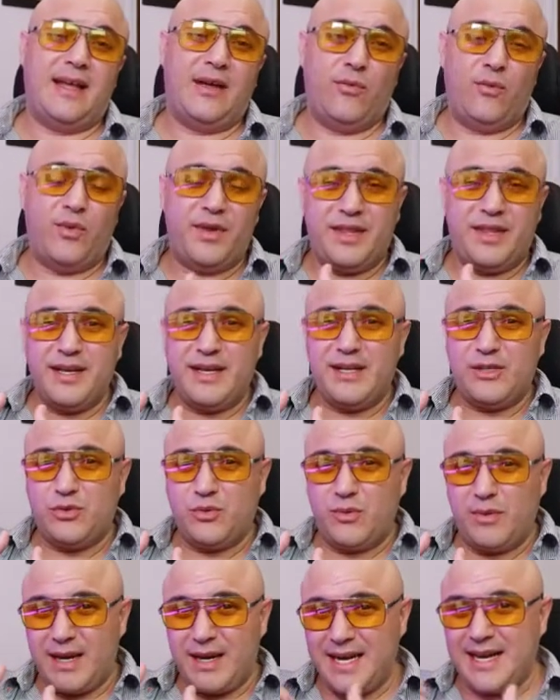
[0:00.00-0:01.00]
within
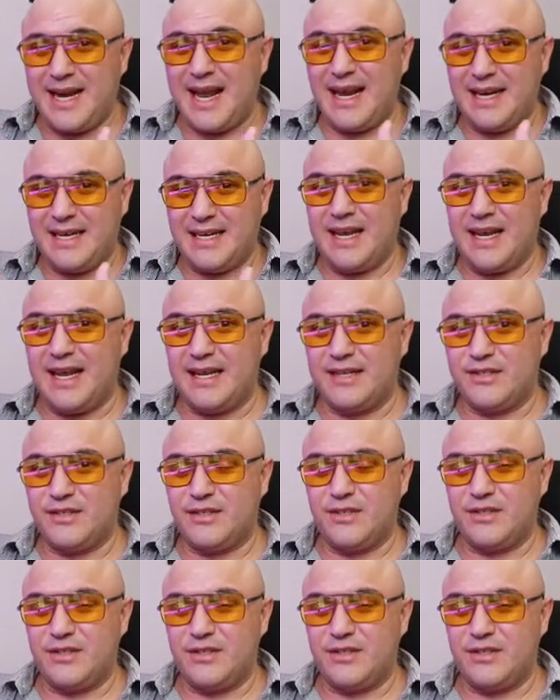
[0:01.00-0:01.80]
29 days,